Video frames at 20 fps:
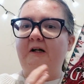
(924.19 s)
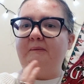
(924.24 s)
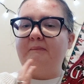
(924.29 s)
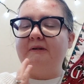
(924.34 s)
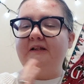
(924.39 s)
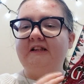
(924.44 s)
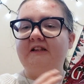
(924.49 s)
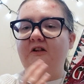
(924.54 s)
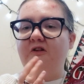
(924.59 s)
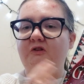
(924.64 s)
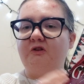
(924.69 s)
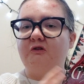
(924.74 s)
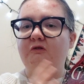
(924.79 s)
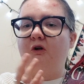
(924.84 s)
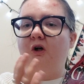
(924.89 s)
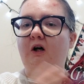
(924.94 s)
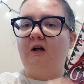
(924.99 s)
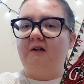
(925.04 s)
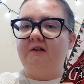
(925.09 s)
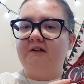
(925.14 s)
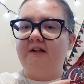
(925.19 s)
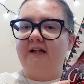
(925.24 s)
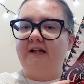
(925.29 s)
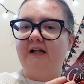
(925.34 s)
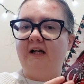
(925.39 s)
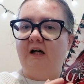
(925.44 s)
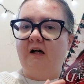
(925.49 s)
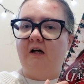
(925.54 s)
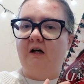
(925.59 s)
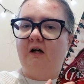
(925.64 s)
He goes to a holiday
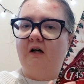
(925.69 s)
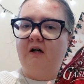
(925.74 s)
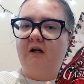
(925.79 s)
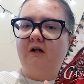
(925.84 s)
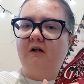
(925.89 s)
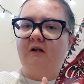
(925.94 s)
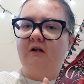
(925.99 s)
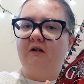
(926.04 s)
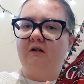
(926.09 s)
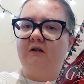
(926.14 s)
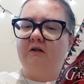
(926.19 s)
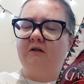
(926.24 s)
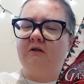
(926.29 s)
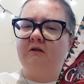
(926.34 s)
at her,